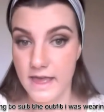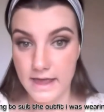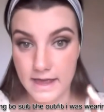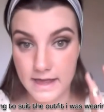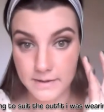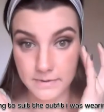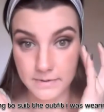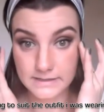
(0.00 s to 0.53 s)

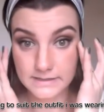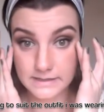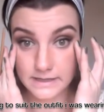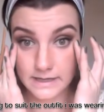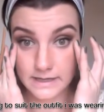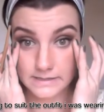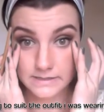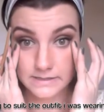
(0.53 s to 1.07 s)
And
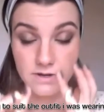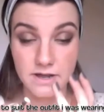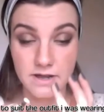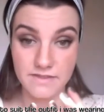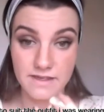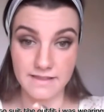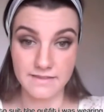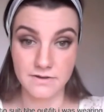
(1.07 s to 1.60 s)
basically, I still
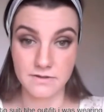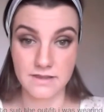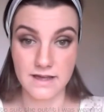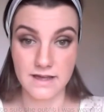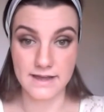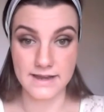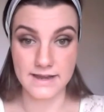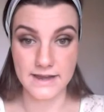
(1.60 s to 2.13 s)
have that little
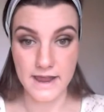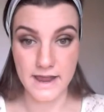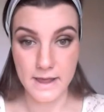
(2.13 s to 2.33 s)
line,